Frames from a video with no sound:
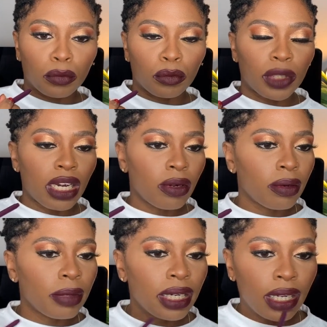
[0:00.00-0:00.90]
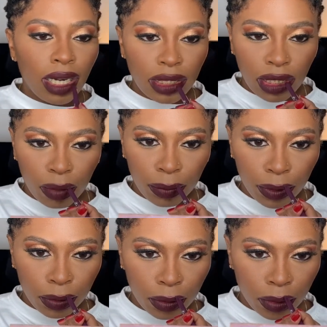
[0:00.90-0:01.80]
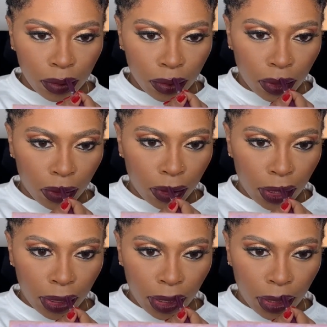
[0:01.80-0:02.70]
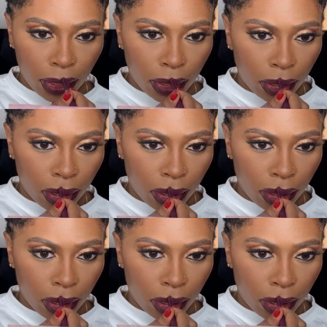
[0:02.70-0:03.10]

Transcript: that don't mean it gotta stop you. Go right ahead